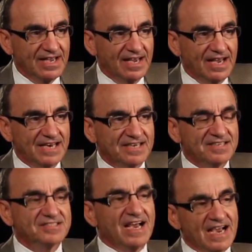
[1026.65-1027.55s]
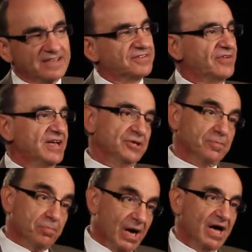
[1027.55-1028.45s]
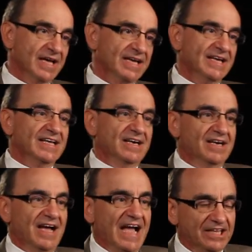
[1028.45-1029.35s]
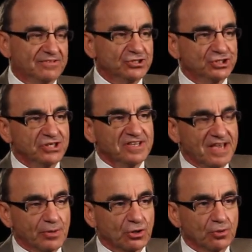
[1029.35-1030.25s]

and it is activated by antigen chemical